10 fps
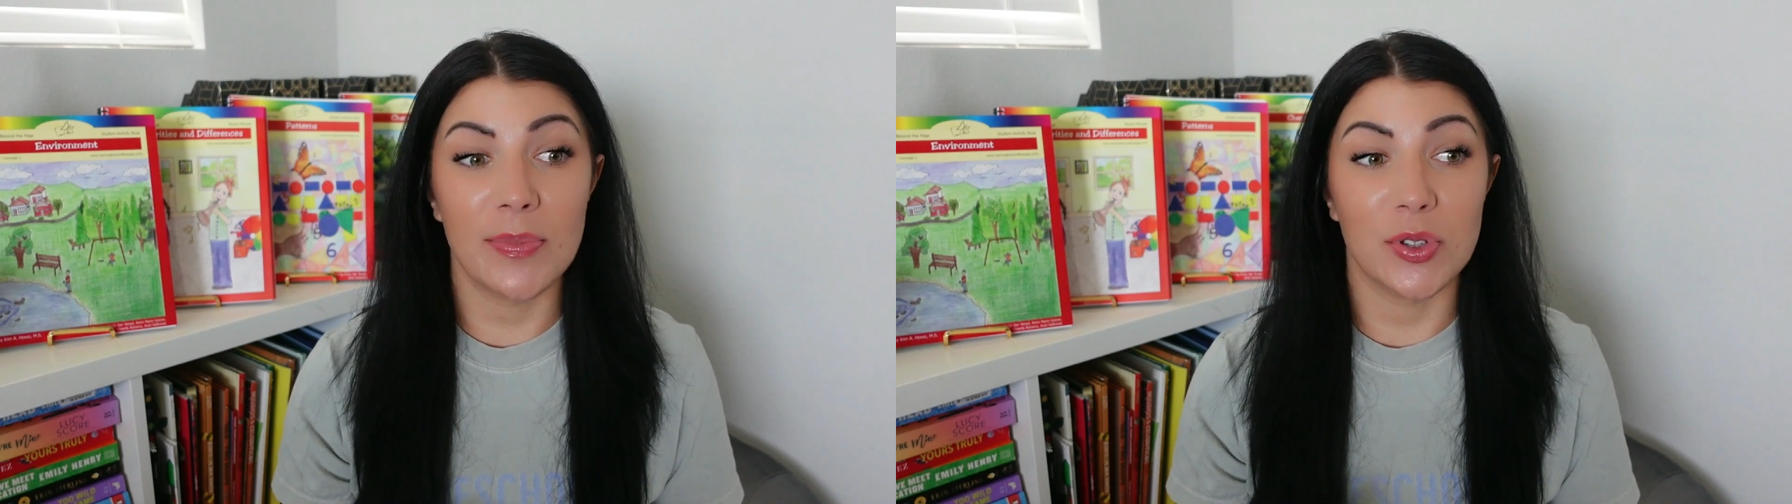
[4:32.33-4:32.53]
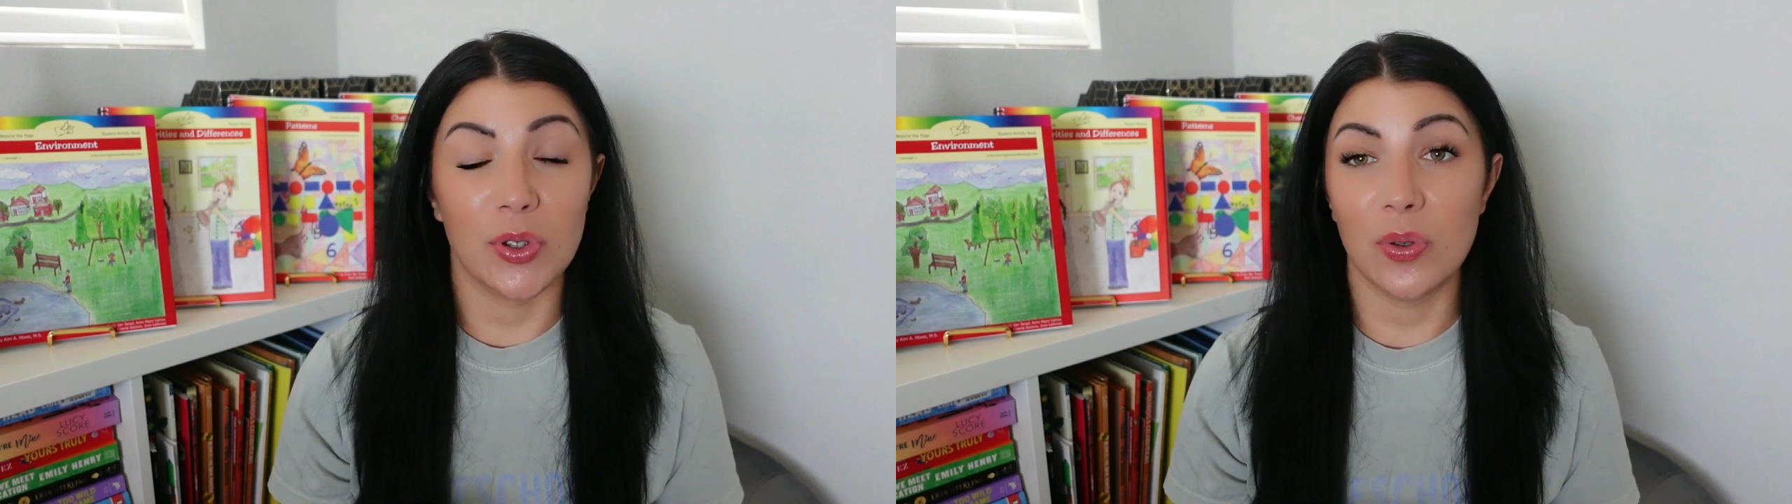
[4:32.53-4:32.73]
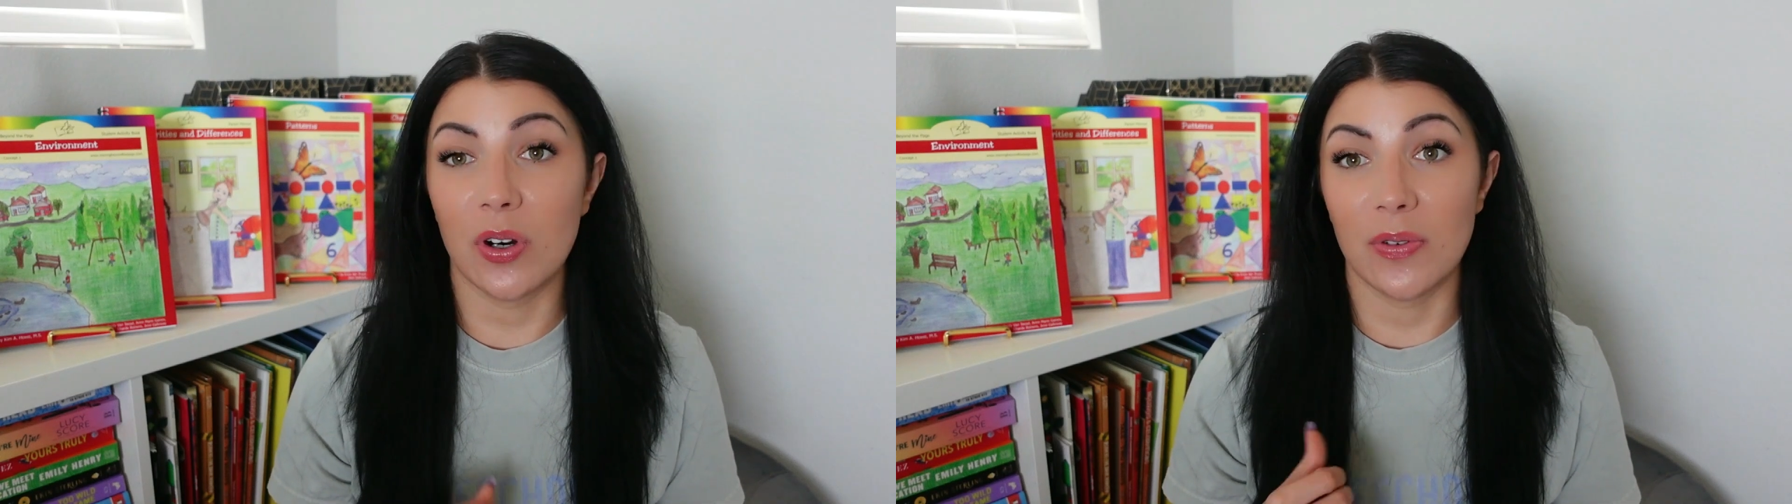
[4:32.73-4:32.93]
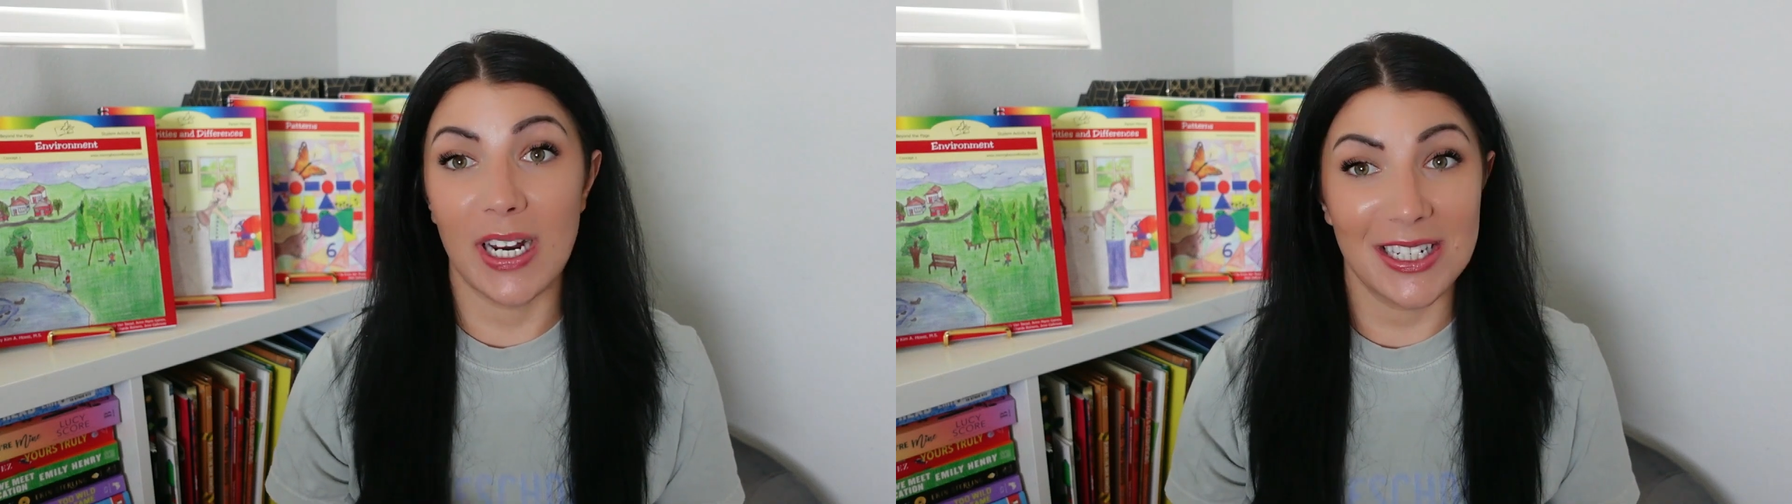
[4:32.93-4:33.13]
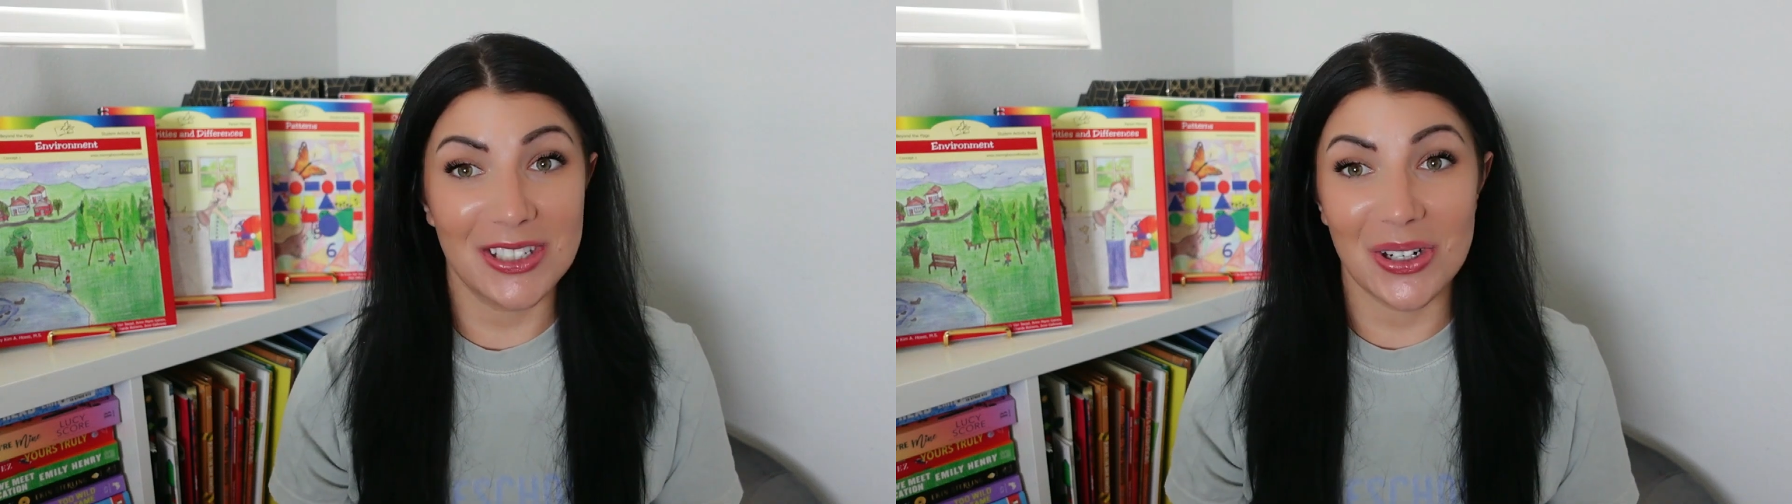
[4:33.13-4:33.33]
so you are
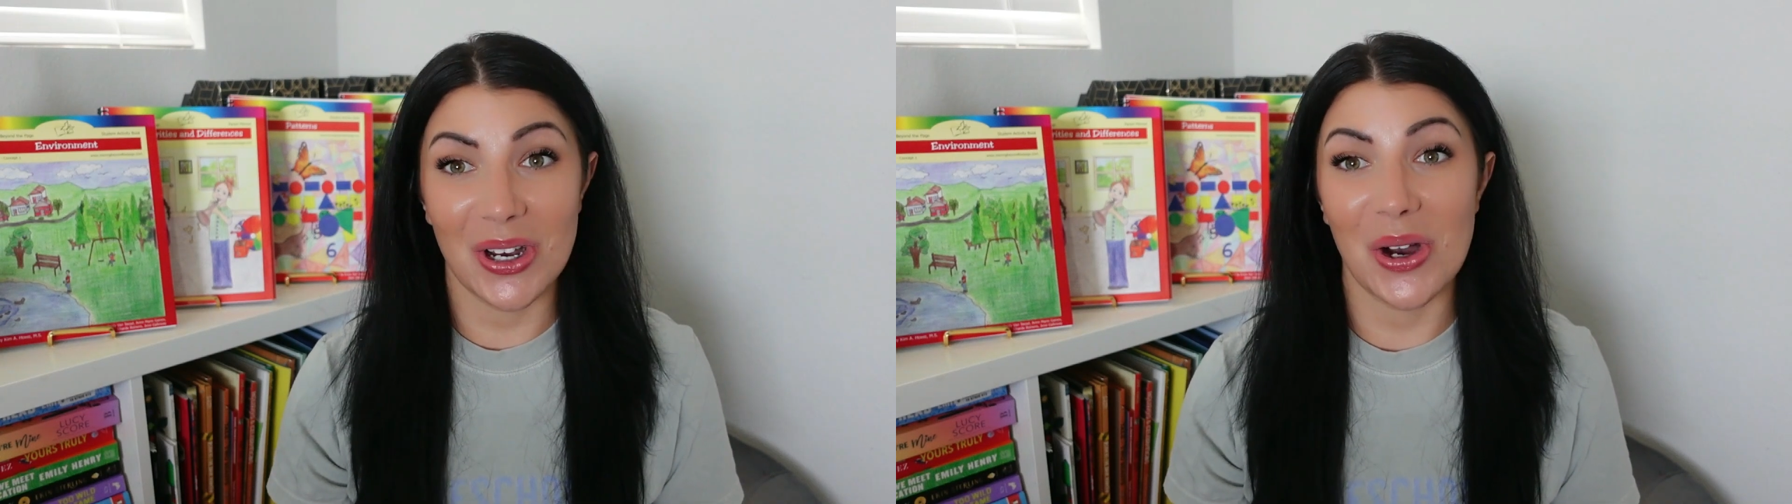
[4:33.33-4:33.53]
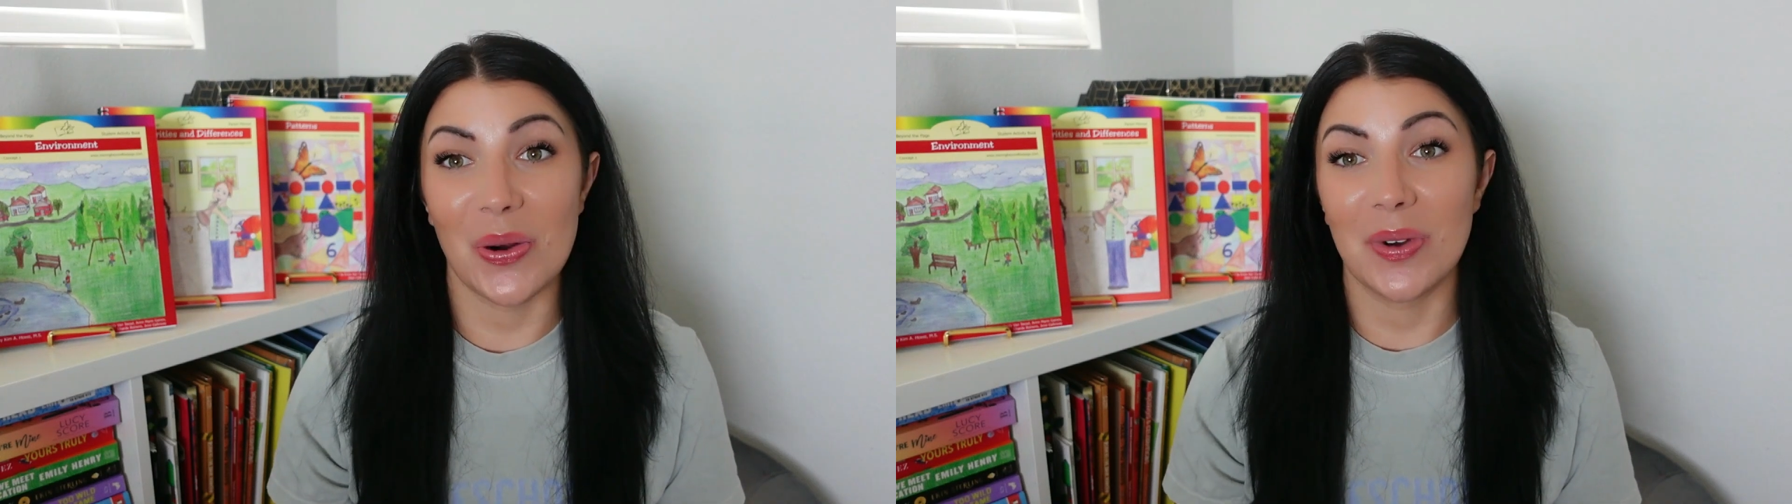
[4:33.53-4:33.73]
ready to go